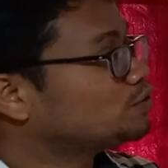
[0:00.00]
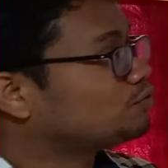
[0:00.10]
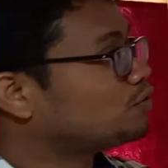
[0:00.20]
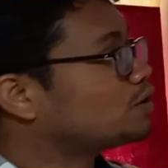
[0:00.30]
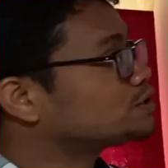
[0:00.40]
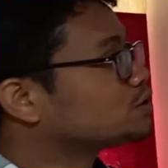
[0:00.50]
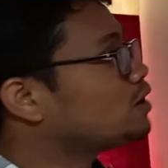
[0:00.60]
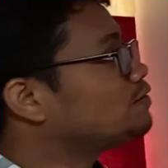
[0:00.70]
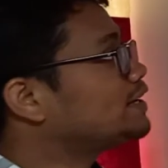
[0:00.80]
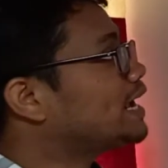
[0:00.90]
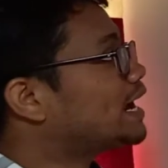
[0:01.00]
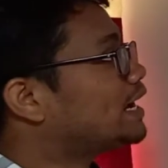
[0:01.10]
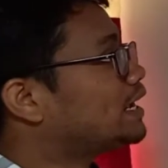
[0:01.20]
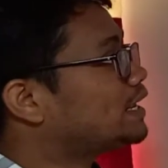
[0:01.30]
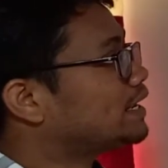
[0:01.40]
for solving
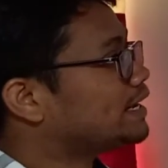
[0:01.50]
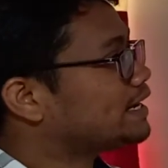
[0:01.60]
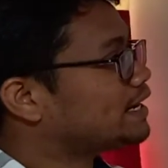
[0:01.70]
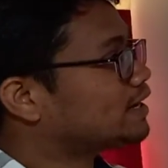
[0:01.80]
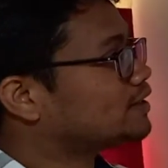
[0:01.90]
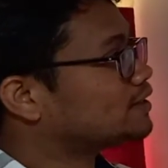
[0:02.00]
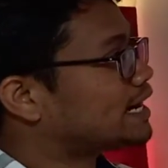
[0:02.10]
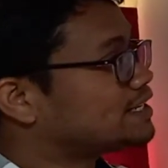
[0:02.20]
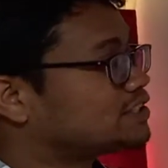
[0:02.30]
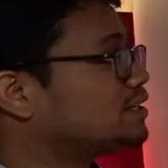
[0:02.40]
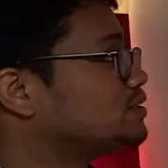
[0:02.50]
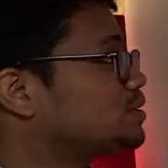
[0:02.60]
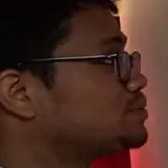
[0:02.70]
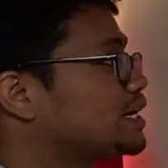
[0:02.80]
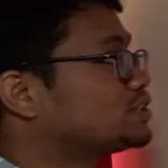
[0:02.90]
addition and
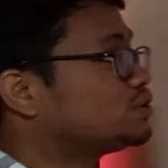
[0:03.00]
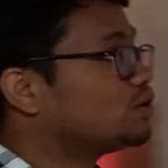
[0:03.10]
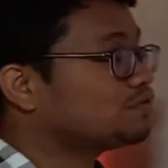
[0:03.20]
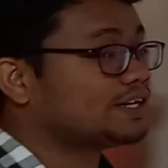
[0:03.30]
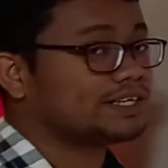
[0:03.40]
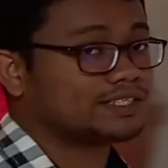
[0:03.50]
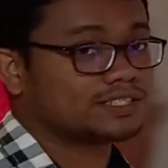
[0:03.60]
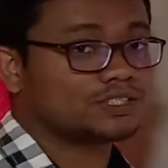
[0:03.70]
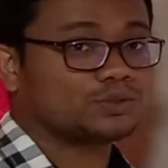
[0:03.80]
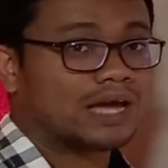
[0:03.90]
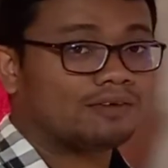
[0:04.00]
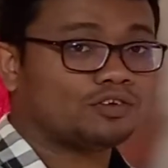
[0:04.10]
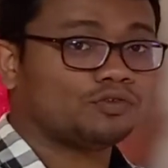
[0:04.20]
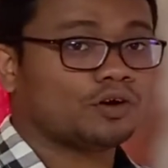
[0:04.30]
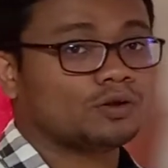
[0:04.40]
subtraction of integers, you have to
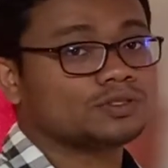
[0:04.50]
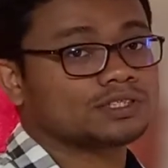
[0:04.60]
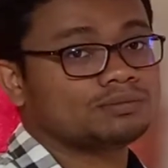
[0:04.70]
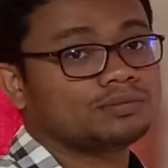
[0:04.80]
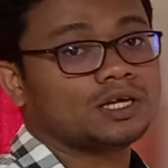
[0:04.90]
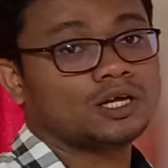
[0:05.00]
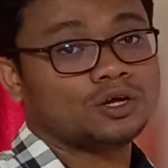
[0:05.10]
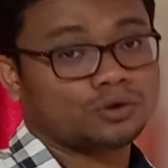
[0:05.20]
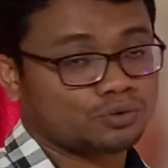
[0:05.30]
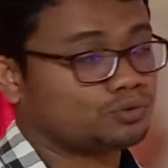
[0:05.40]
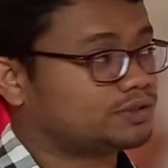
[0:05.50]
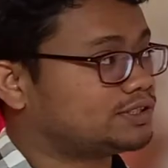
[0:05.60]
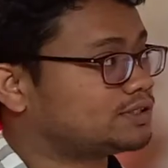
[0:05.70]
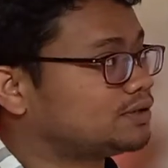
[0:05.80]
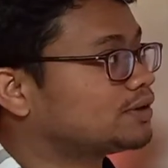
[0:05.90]
follow some
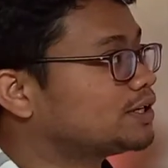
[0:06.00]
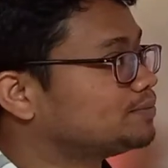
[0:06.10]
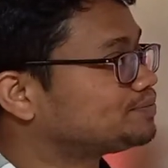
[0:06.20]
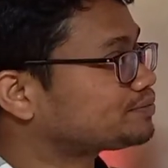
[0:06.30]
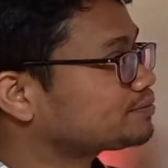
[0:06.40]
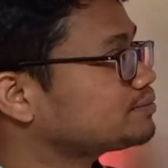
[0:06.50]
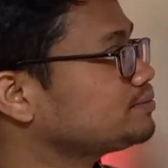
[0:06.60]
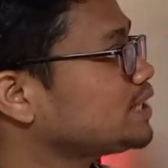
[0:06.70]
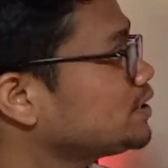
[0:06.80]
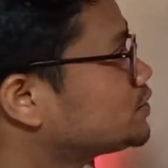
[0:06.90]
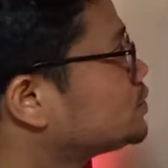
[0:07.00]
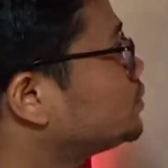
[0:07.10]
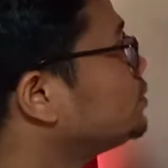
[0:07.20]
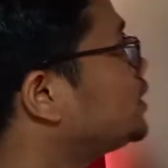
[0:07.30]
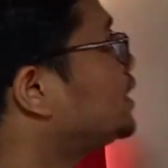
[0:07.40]
rules. Okay,
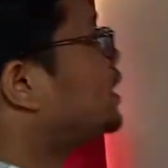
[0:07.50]
so